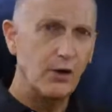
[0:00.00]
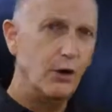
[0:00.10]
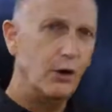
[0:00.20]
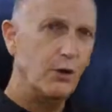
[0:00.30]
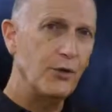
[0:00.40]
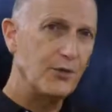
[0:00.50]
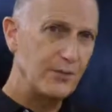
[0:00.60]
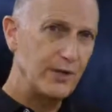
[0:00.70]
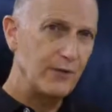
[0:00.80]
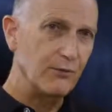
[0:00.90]
All
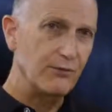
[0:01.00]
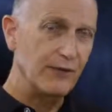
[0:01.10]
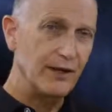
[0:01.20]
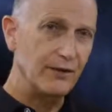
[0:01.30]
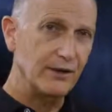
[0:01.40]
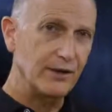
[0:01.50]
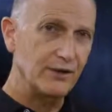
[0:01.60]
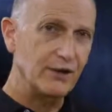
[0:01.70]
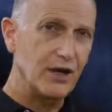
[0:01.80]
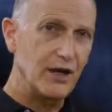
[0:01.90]
three were found
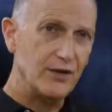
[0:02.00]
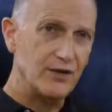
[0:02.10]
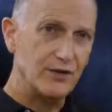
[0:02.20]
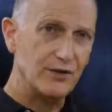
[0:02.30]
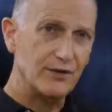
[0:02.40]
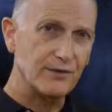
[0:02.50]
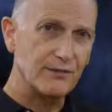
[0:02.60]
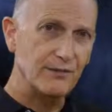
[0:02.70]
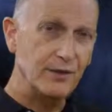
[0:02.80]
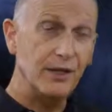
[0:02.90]
unconscious
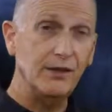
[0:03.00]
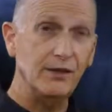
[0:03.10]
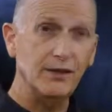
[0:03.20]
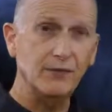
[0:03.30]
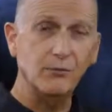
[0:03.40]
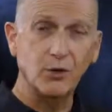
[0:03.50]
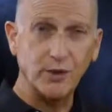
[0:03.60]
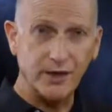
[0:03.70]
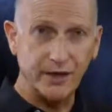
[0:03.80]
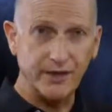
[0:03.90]
beneath the
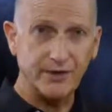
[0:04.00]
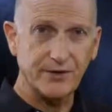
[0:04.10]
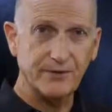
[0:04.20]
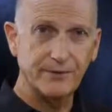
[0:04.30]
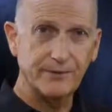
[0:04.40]
broken ice.